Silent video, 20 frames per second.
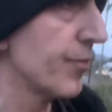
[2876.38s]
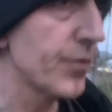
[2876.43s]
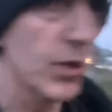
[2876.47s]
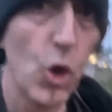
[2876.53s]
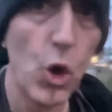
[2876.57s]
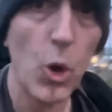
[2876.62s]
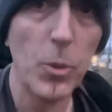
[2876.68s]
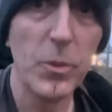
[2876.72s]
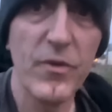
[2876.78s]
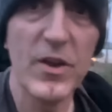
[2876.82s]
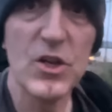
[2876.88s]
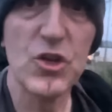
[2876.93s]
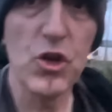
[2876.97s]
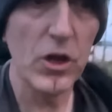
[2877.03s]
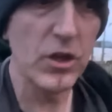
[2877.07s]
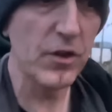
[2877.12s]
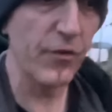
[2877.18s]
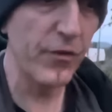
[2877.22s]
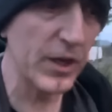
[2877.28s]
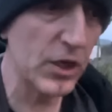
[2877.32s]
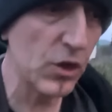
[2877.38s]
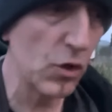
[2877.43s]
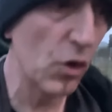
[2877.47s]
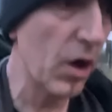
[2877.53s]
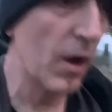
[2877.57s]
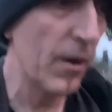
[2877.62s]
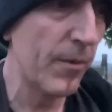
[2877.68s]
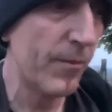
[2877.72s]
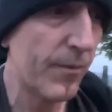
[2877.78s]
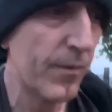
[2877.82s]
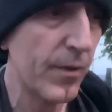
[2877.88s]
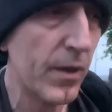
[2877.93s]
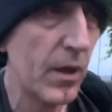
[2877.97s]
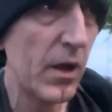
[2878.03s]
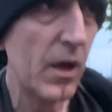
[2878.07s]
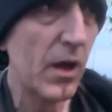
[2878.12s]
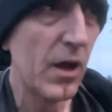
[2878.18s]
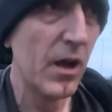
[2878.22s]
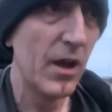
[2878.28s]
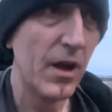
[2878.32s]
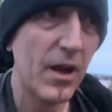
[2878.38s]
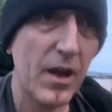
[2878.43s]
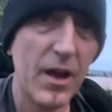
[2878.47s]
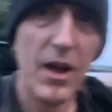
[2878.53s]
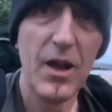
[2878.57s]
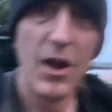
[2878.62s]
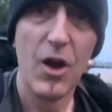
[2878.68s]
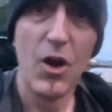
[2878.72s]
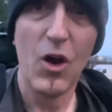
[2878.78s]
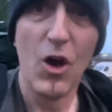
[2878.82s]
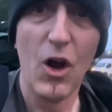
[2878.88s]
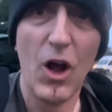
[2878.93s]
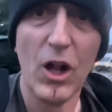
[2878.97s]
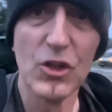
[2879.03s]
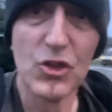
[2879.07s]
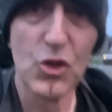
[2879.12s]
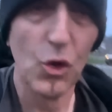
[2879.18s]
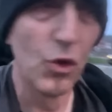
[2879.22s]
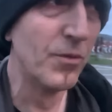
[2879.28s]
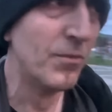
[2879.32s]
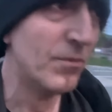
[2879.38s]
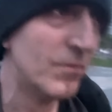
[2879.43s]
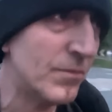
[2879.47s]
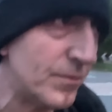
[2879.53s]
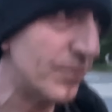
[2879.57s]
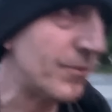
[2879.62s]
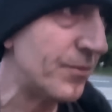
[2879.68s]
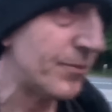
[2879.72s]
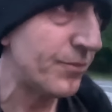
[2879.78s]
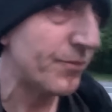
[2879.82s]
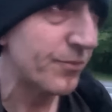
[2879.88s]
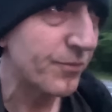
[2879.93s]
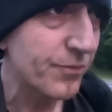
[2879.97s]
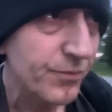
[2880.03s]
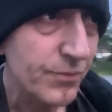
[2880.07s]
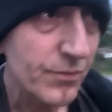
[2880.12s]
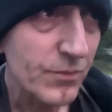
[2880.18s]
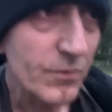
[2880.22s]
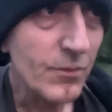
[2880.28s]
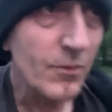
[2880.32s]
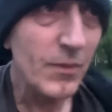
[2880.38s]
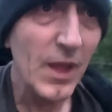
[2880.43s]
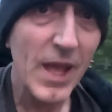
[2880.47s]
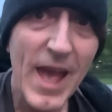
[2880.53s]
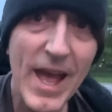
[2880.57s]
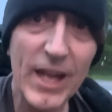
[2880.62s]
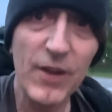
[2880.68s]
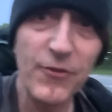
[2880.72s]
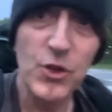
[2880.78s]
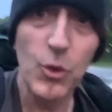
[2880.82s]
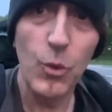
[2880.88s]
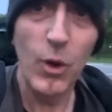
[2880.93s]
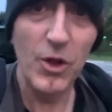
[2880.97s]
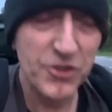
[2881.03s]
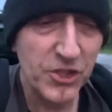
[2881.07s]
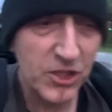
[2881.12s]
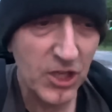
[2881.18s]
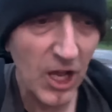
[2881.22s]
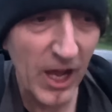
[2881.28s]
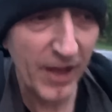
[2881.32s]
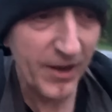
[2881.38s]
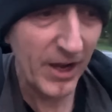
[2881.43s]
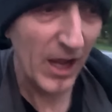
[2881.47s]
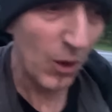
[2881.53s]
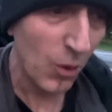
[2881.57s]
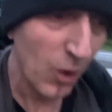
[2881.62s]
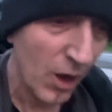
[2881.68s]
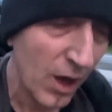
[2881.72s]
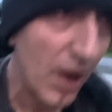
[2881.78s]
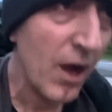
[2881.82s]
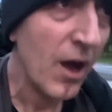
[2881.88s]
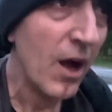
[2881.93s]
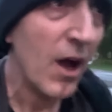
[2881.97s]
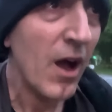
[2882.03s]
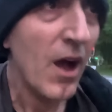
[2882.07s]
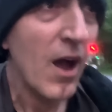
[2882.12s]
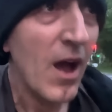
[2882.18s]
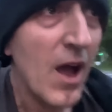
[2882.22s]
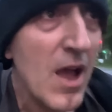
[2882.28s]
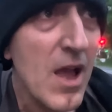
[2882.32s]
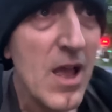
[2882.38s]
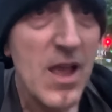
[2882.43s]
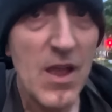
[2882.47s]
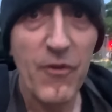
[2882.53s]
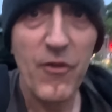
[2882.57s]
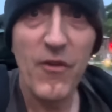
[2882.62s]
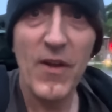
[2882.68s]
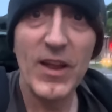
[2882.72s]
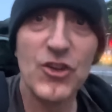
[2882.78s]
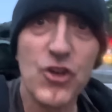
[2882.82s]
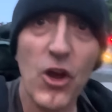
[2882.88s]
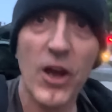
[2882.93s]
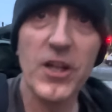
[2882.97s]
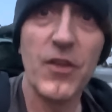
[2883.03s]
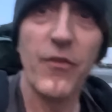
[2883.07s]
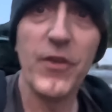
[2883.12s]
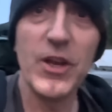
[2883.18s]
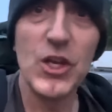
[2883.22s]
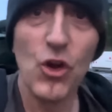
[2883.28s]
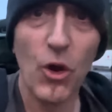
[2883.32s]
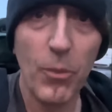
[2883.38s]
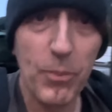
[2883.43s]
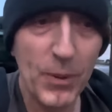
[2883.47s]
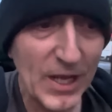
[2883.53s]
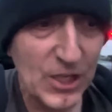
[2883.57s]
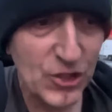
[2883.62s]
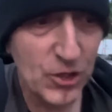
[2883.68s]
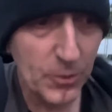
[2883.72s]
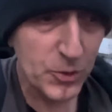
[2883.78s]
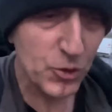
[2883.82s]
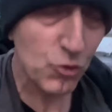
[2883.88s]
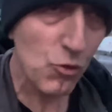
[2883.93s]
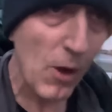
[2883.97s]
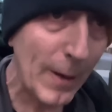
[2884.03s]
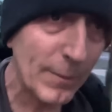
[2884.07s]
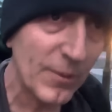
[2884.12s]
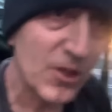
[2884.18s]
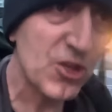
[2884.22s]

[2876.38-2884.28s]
Hope you've enjoyed the video. All done head off towards the car now. If you've enjoyed the video, please subscribe to the